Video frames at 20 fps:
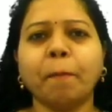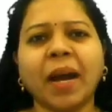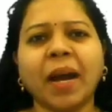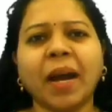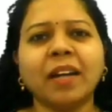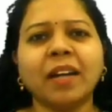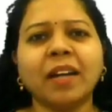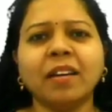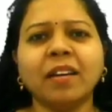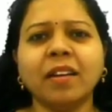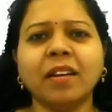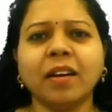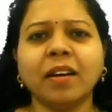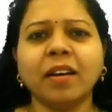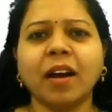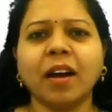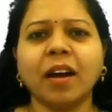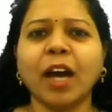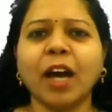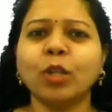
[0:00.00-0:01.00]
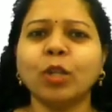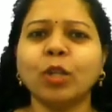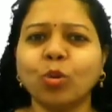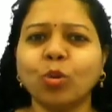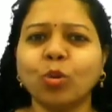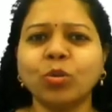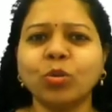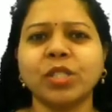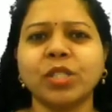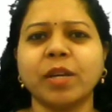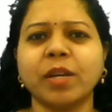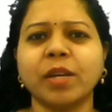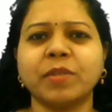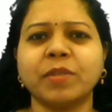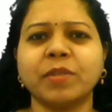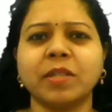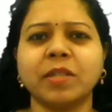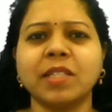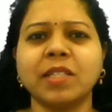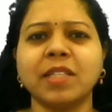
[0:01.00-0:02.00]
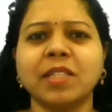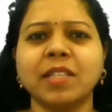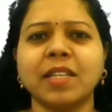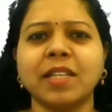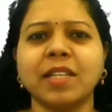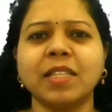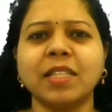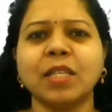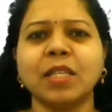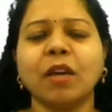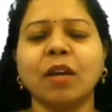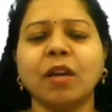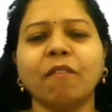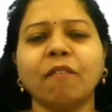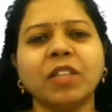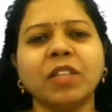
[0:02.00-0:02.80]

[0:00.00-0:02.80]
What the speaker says: matter are those substances